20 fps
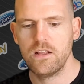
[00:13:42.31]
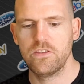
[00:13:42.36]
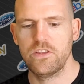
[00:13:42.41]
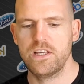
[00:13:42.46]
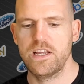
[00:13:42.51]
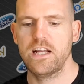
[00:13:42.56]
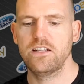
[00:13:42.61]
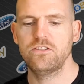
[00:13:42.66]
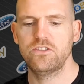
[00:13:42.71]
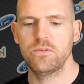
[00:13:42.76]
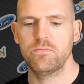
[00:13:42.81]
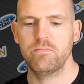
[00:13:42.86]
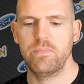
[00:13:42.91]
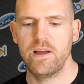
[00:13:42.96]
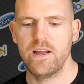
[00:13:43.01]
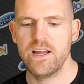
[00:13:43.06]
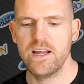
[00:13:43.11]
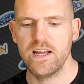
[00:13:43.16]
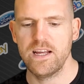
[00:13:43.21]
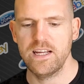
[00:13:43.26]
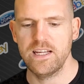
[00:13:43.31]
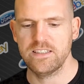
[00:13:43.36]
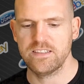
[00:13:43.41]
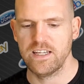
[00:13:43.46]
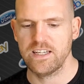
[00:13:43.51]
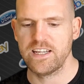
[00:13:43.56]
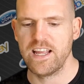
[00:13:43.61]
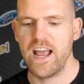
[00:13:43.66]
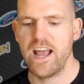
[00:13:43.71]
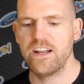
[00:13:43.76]
The engine bay is
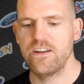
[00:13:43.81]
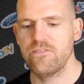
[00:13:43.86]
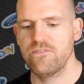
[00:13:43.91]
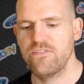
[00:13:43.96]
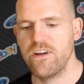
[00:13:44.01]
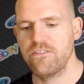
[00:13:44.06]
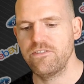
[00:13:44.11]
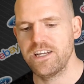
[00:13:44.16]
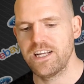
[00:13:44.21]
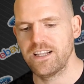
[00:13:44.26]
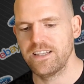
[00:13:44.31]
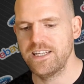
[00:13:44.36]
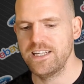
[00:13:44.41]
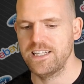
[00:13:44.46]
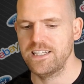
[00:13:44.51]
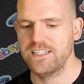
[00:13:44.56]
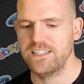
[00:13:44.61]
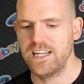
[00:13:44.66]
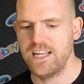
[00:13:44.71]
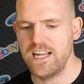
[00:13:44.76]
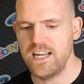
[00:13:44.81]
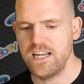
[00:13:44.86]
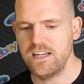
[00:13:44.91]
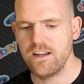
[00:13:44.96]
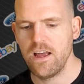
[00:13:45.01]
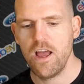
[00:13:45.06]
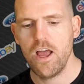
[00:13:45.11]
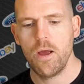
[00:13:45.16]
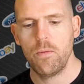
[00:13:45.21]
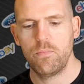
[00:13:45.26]
again very clean
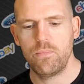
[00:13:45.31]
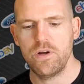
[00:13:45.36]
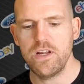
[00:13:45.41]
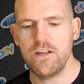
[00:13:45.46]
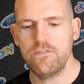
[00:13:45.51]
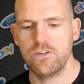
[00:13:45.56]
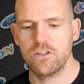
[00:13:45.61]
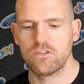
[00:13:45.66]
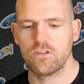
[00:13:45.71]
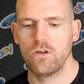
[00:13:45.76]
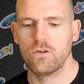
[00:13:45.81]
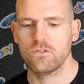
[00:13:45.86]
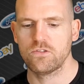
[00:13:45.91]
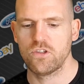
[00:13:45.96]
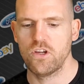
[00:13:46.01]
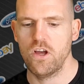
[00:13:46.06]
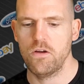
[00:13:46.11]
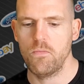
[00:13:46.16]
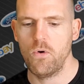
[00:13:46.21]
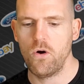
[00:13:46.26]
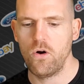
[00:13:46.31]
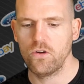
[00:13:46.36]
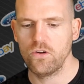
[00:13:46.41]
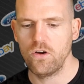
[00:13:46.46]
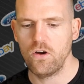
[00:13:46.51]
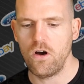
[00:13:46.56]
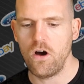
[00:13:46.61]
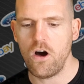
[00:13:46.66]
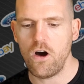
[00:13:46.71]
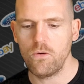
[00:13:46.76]
indeed. Previous long-term
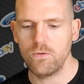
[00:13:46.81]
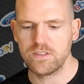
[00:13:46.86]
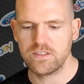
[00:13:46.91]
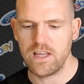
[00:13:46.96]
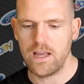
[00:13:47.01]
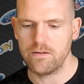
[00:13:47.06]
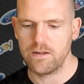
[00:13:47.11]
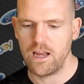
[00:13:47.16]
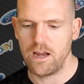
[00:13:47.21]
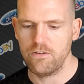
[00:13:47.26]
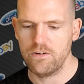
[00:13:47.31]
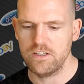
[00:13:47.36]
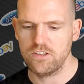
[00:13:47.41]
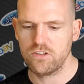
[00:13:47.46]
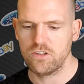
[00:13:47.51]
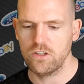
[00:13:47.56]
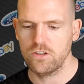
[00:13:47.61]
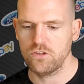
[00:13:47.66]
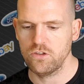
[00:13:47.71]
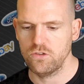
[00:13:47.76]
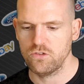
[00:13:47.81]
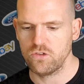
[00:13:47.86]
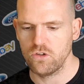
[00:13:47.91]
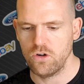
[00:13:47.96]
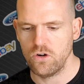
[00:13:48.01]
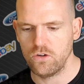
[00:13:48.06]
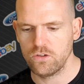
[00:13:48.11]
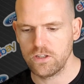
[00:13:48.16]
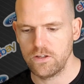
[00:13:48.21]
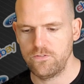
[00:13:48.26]
owner always kept garaged and used
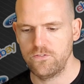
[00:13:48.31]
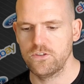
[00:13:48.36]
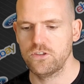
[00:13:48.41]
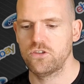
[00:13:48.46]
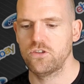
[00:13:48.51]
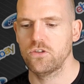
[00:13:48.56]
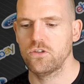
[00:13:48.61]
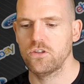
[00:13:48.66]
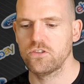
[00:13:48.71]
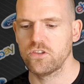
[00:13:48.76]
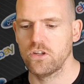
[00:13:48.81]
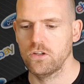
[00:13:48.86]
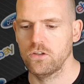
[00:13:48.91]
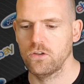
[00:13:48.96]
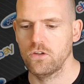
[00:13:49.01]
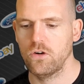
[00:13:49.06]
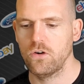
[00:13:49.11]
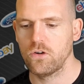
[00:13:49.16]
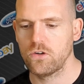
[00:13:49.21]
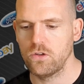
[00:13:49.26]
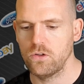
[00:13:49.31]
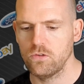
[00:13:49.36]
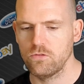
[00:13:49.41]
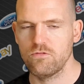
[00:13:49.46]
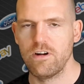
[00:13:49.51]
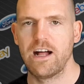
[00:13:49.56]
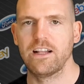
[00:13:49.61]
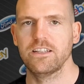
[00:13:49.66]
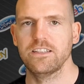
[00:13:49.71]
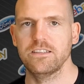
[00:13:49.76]
only for shows and local
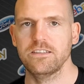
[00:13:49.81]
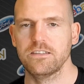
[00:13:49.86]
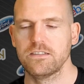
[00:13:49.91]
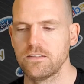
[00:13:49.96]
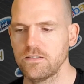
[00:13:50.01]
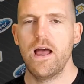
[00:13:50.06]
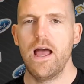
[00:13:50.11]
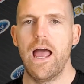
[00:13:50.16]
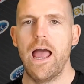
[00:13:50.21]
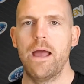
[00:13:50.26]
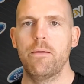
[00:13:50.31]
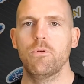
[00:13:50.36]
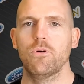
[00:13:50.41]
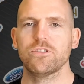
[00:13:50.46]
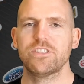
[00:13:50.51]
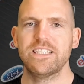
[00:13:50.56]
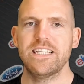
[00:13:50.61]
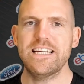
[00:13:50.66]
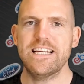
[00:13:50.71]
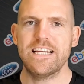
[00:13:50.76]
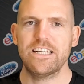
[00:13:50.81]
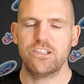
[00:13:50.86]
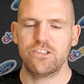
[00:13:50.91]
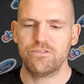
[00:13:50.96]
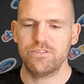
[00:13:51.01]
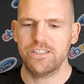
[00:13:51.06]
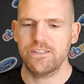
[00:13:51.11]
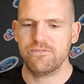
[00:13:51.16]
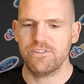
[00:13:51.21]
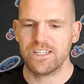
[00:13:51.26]
rallies. MOT
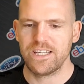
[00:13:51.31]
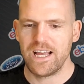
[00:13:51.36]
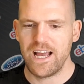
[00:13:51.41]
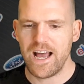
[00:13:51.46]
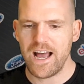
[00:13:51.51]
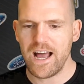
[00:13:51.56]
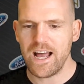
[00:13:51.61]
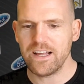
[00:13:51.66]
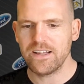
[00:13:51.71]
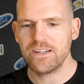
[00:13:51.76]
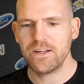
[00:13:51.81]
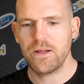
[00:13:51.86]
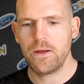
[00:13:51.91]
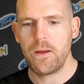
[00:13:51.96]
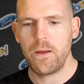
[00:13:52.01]
history of the car.